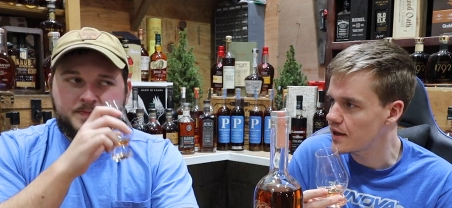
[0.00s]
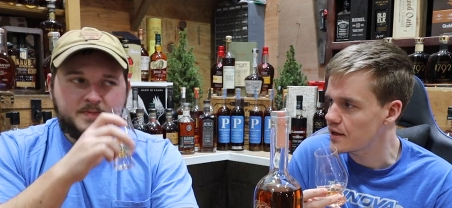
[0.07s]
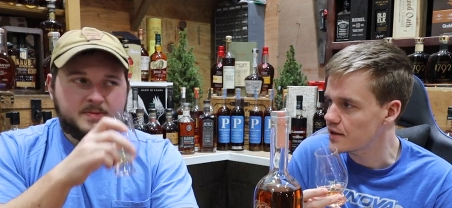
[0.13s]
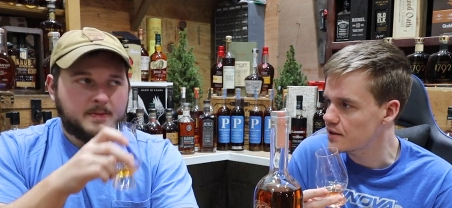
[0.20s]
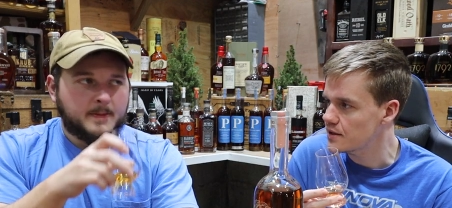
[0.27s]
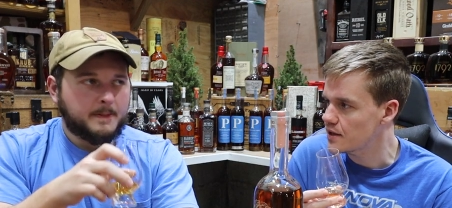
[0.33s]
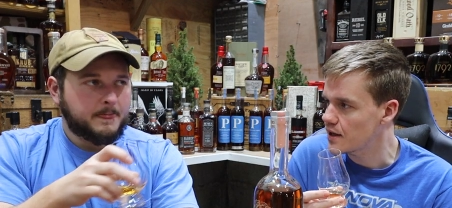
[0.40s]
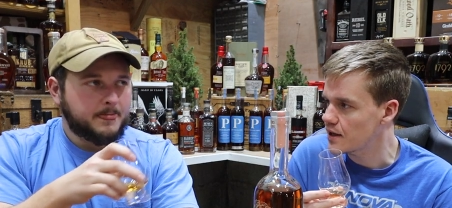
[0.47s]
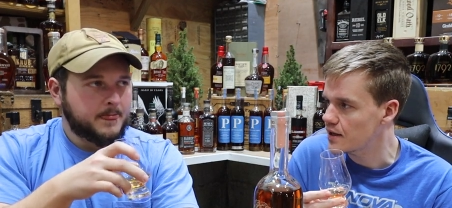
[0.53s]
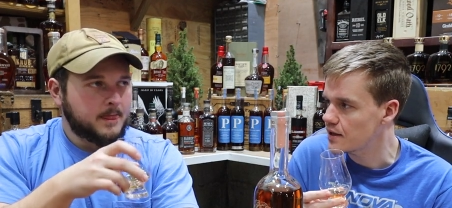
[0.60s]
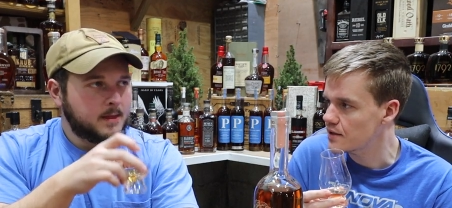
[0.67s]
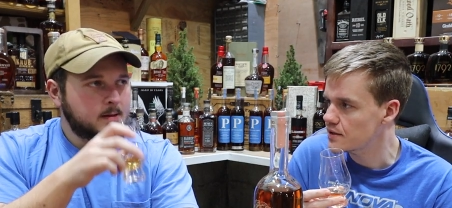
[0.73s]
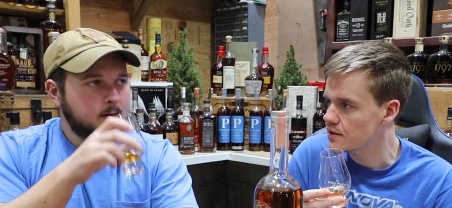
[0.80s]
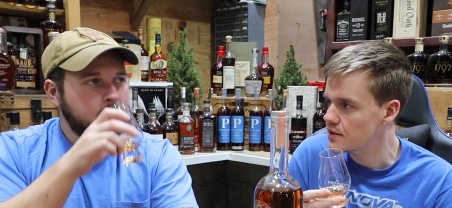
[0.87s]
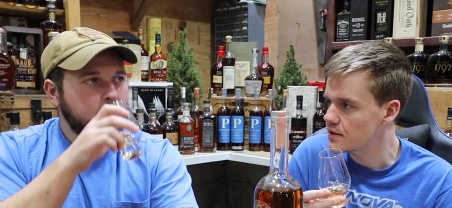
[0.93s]
Speaker 1: any
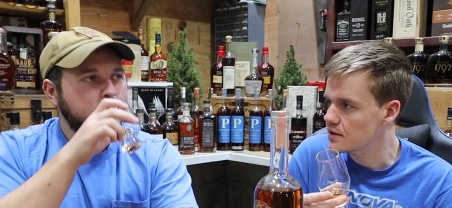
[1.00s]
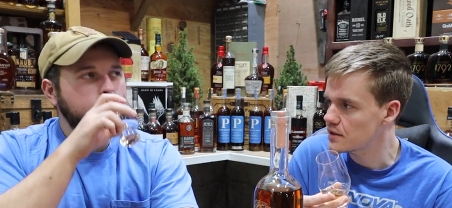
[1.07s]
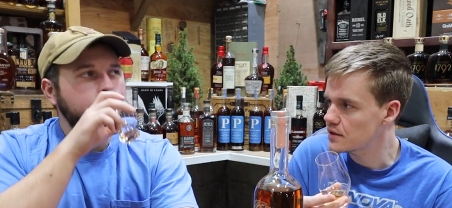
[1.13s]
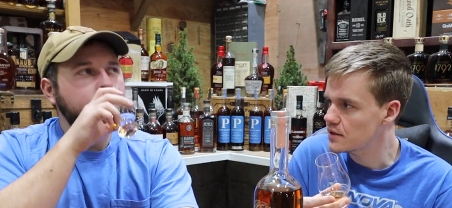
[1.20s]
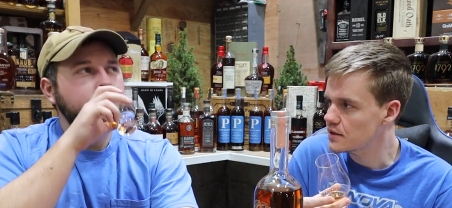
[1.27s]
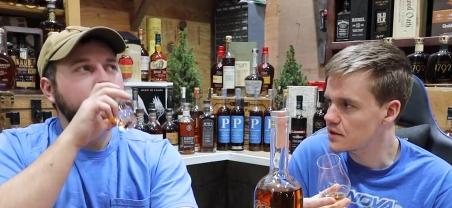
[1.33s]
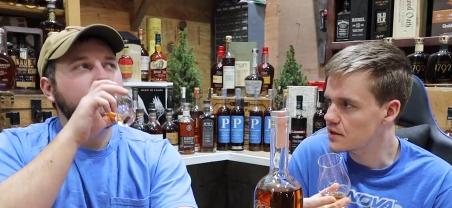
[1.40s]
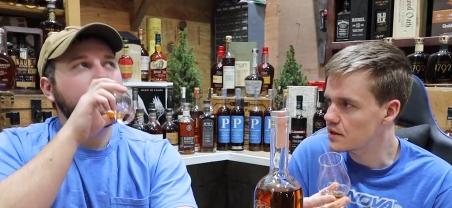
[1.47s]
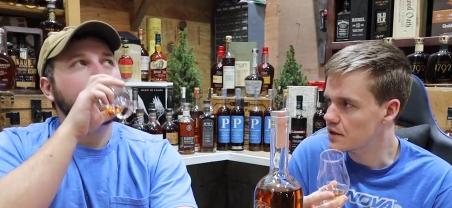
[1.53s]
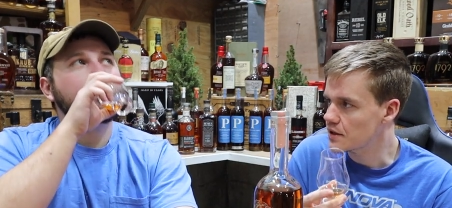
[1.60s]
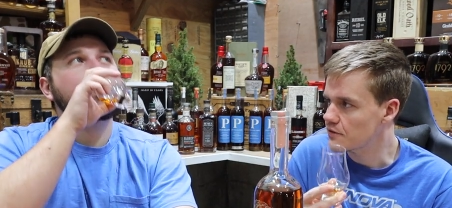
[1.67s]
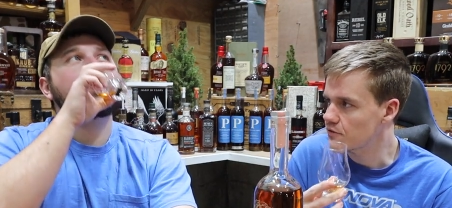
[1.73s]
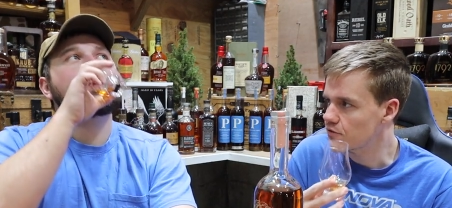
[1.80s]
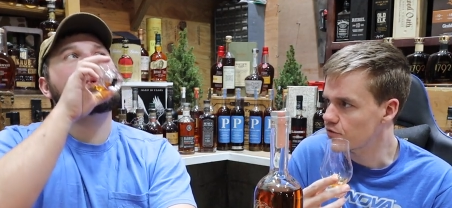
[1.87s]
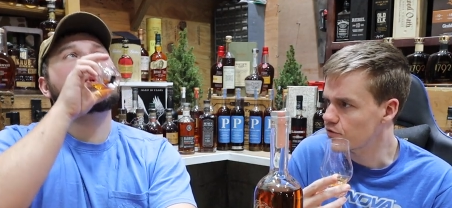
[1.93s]
uh,
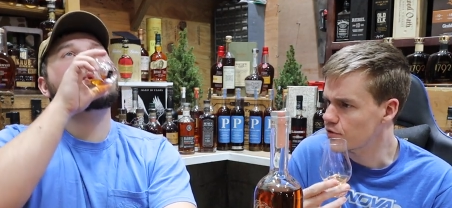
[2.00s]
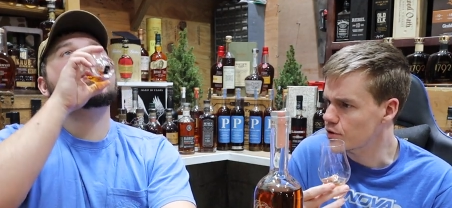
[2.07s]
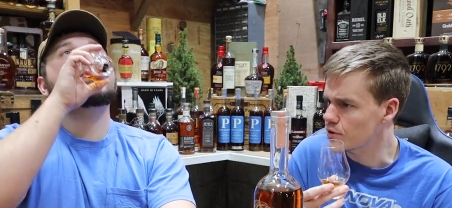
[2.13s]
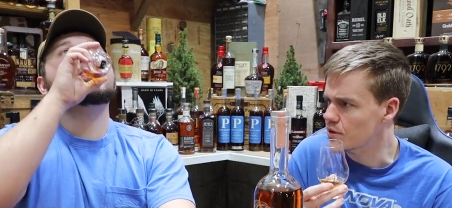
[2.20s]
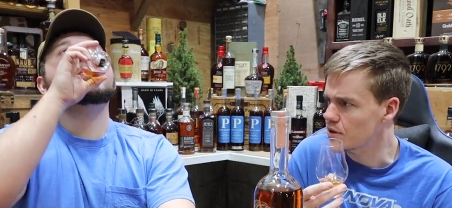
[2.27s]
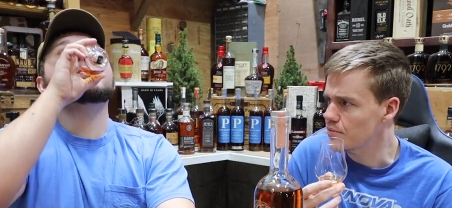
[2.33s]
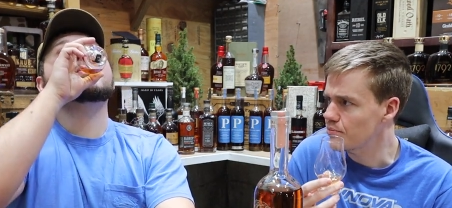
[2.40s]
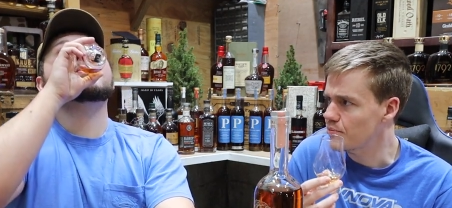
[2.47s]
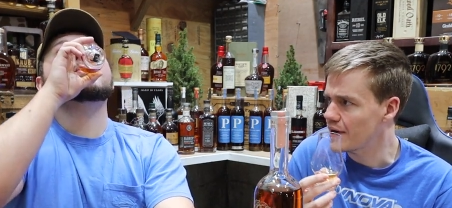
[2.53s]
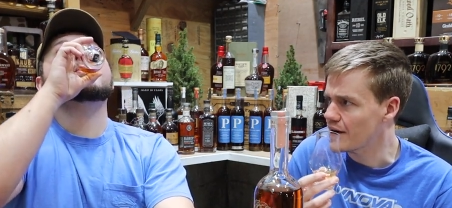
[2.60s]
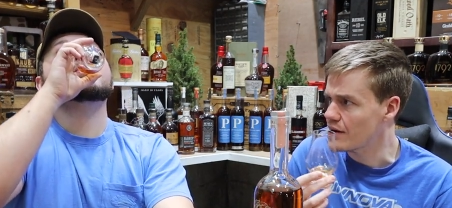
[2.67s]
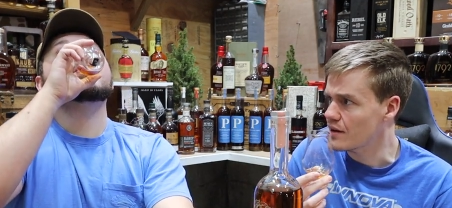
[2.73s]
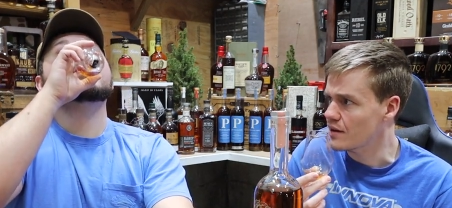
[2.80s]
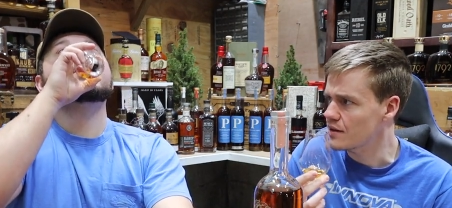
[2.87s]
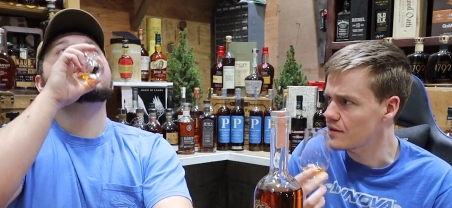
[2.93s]
like fruity
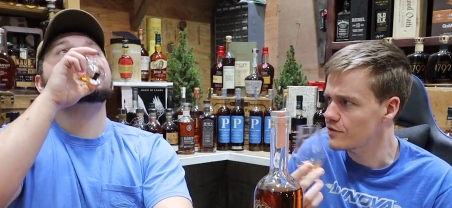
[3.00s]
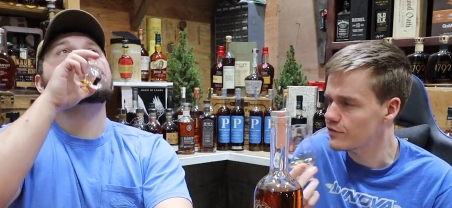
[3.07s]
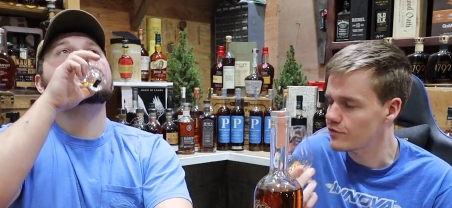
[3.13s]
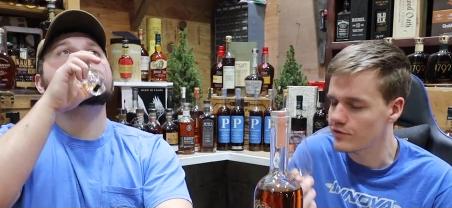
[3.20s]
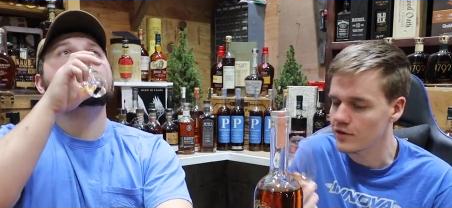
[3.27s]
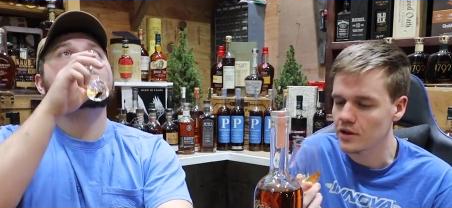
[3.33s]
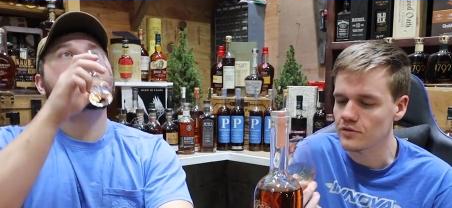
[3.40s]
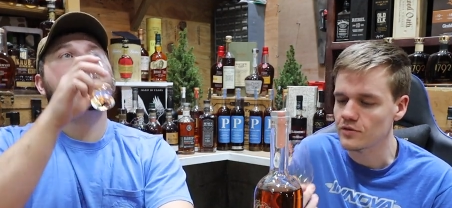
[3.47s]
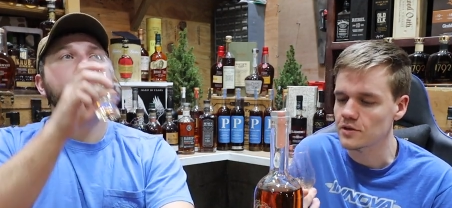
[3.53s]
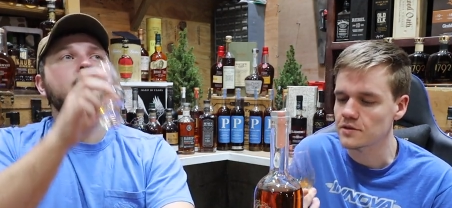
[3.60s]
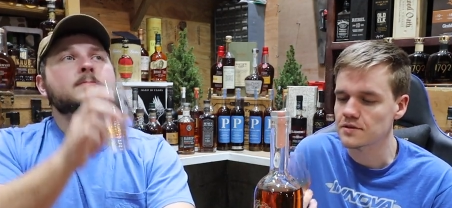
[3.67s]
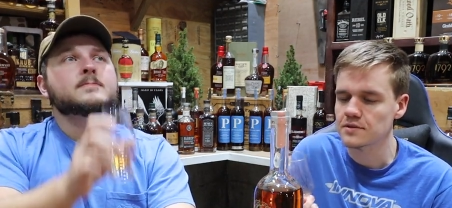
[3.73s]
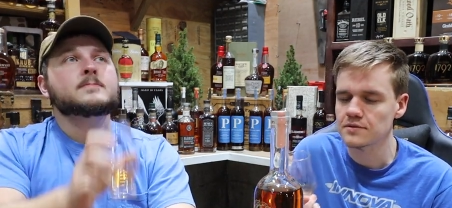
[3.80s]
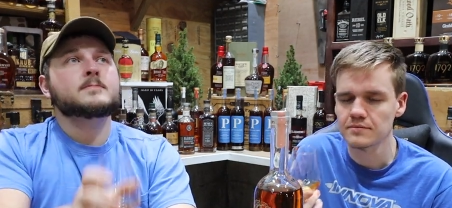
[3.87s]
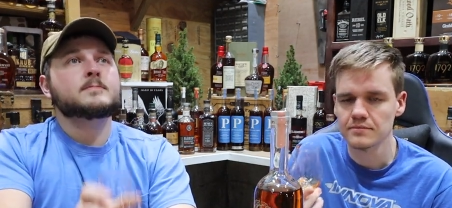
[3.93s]
berry
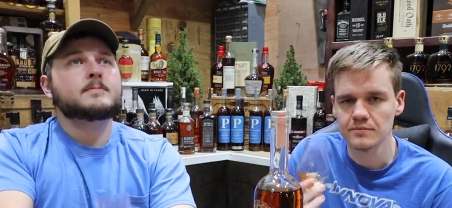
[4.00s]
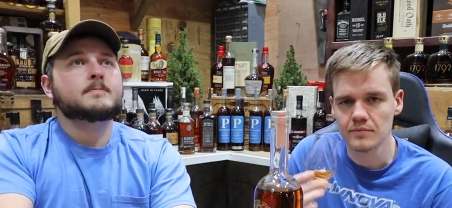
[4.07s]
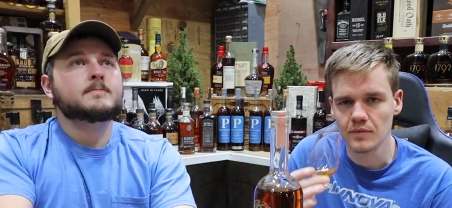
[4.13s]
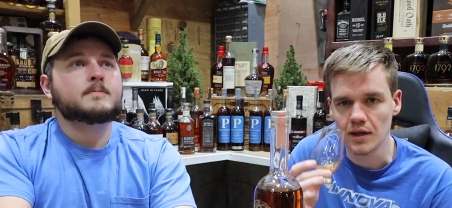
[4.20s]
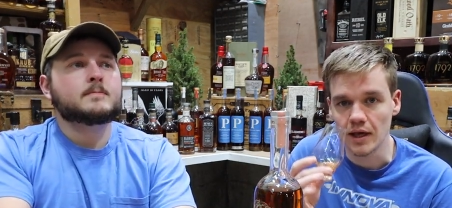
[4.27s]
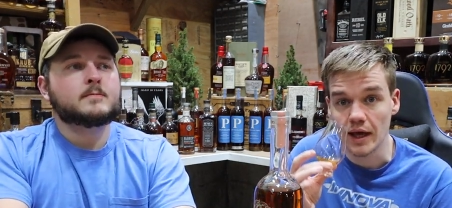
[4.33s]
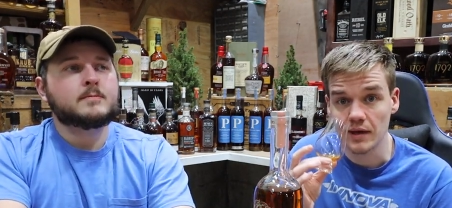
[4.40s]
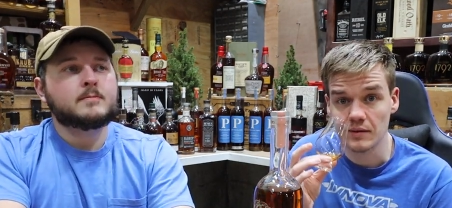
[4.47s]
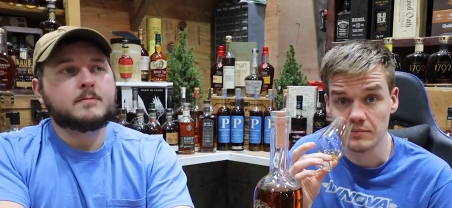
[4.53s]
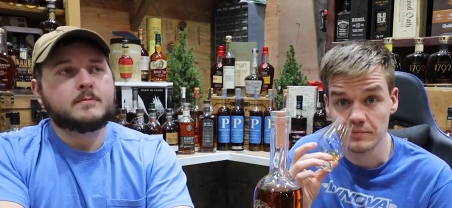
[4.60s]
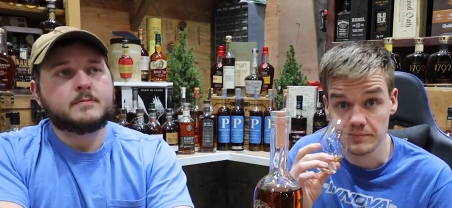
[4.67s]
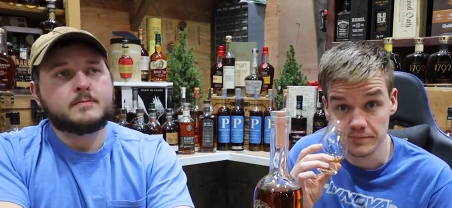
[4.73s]
flavors yet.